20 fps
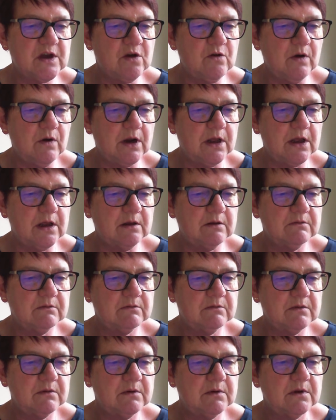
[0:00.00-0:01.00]
only.
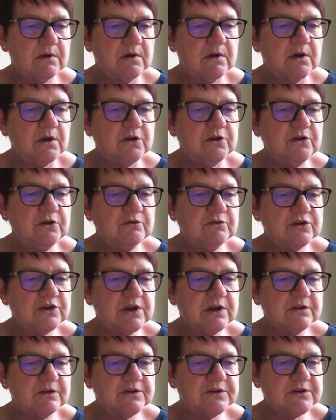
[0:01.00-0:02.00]
You
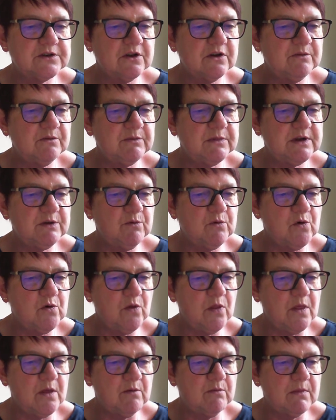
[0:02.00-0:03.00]
shall solemnly
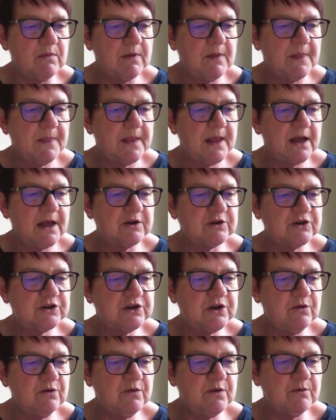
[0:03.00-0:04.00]
warn them and
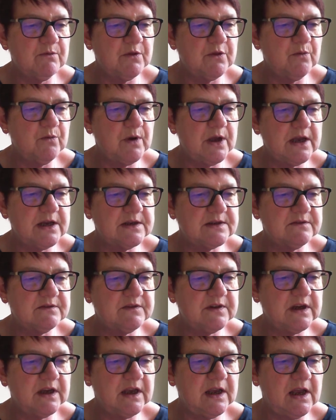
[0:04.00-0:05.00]
show them the ways of
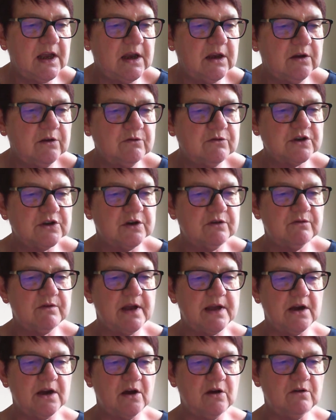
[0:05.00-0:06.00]
the king who shall
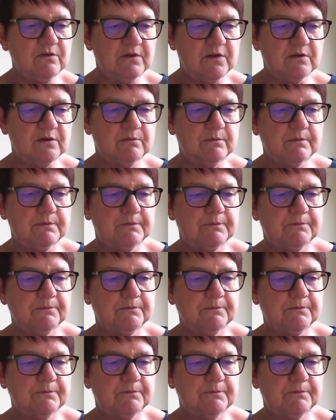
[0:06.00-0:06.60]
reign over them.